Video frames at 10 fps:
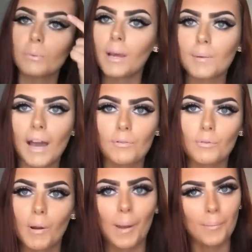when I'm carving
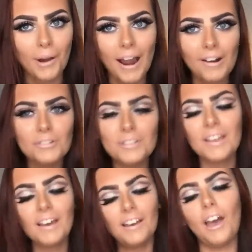around my brows.
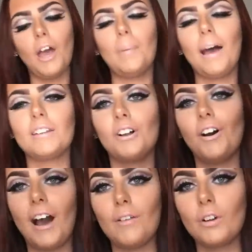Um, I
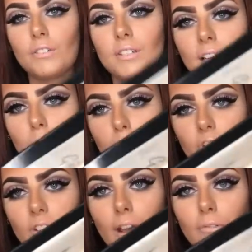don't have a concealer brush, that I